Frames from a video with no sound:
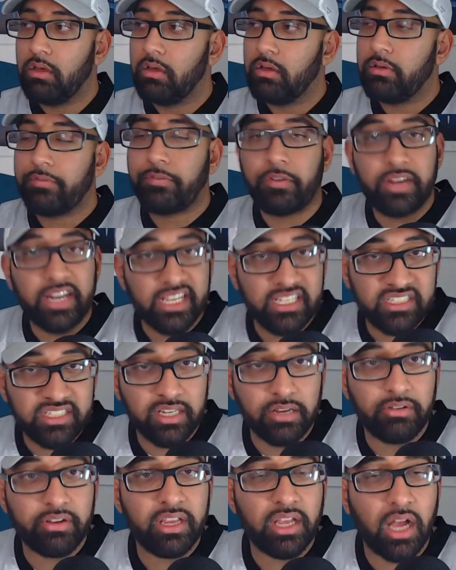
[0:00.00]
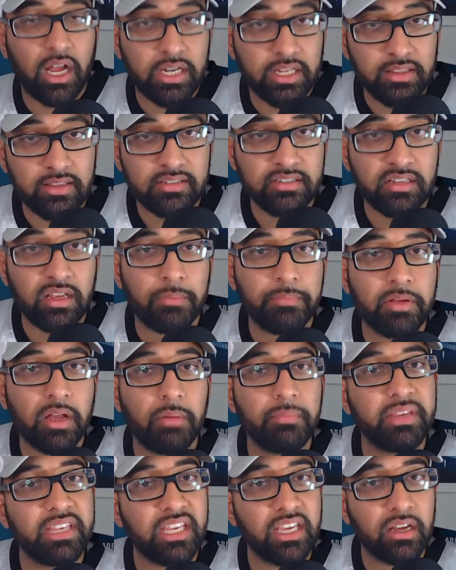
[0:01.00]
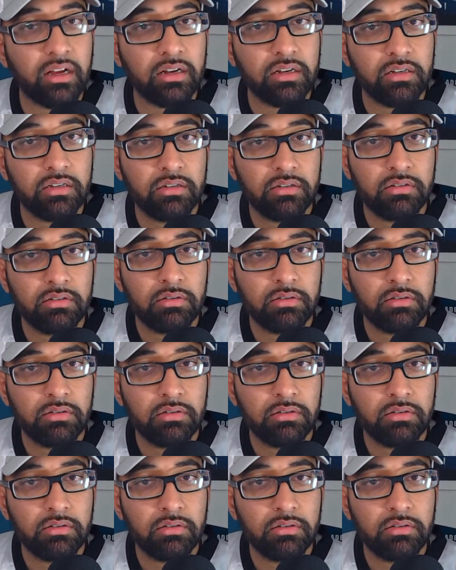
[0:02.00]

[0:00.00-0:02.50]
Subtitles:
for Nick Sirianni this upcoming year?